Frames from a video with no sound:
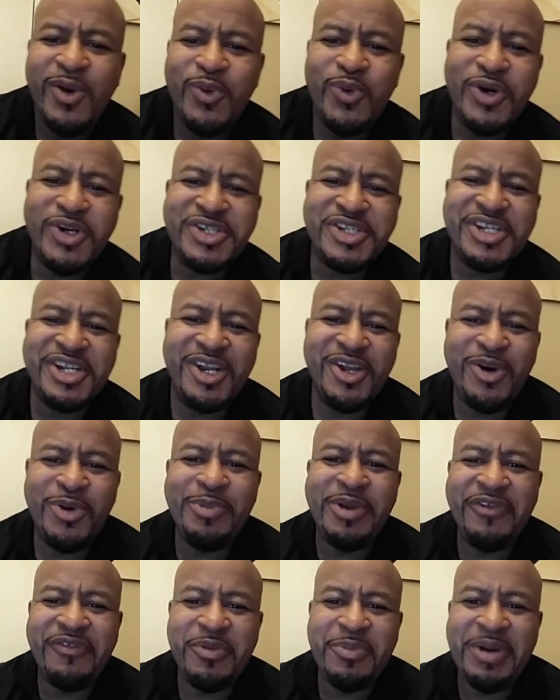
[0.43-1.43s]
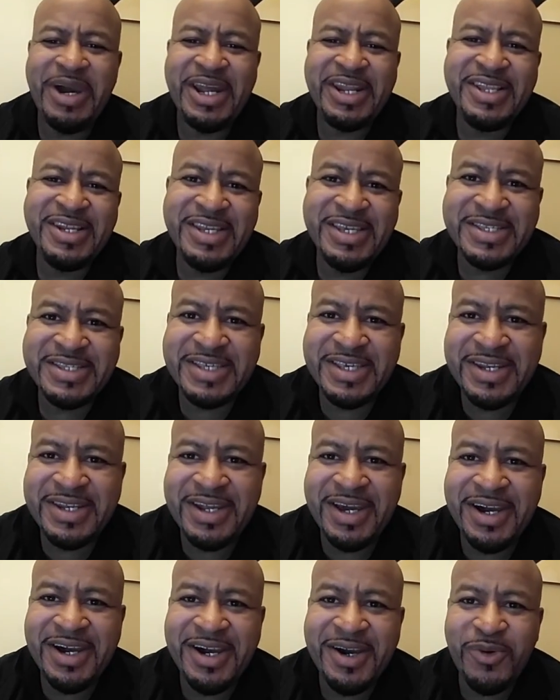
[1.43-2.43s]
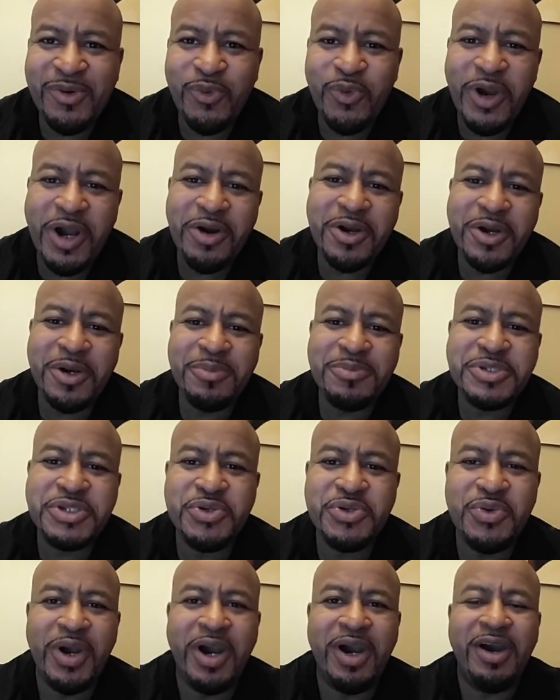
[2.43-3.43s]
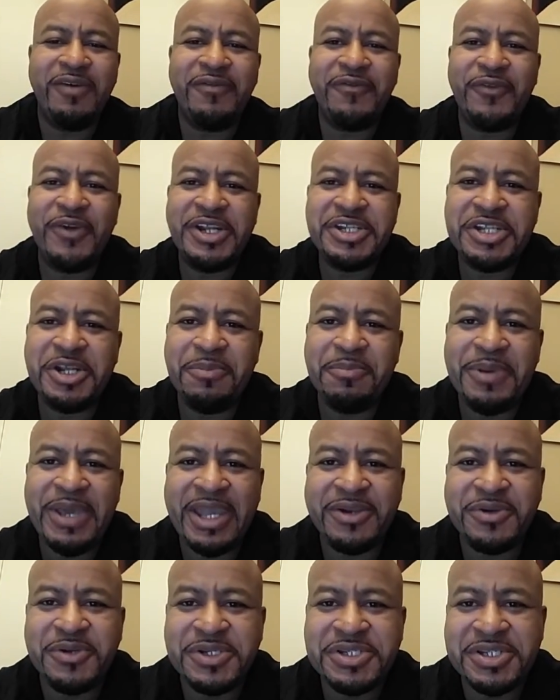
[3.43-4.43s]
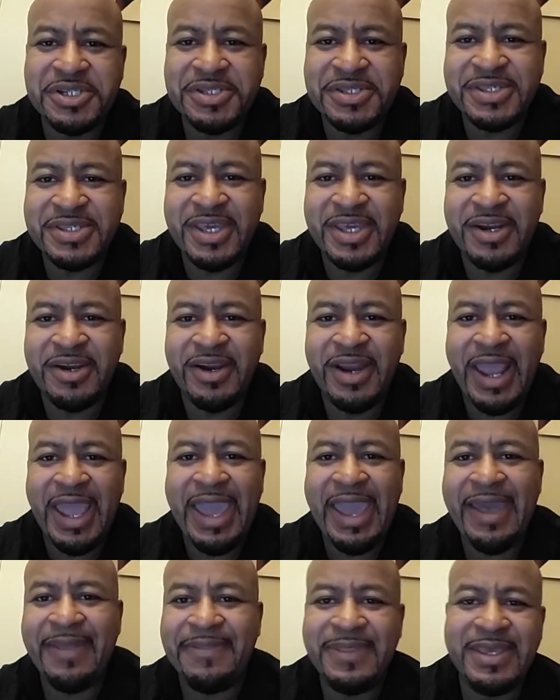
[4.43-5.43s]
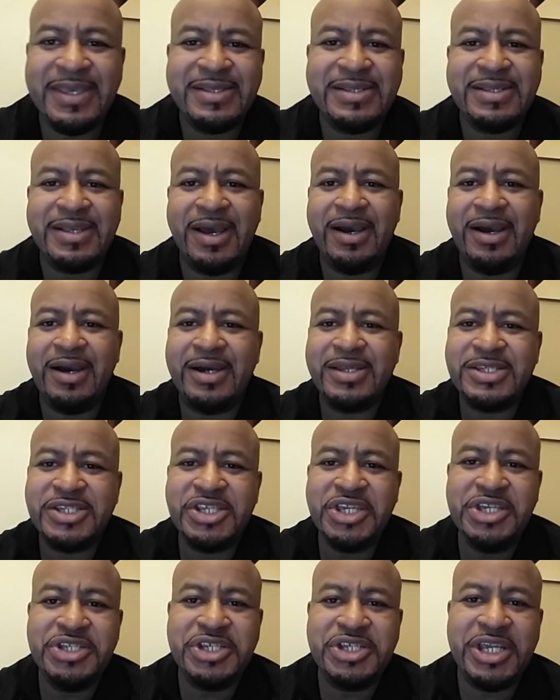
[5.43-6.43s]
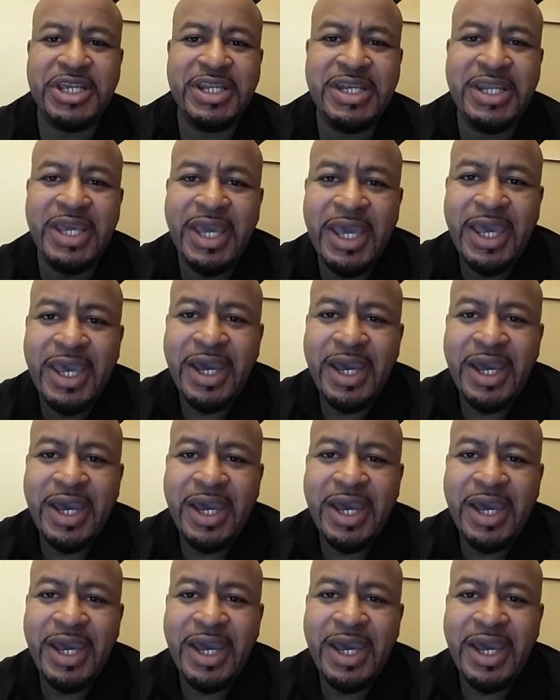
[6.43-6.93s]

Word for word: Well, shalom, everybody. Listen, uh, welcome to uh, Fresh Impact Christian Center and this uh, teaching.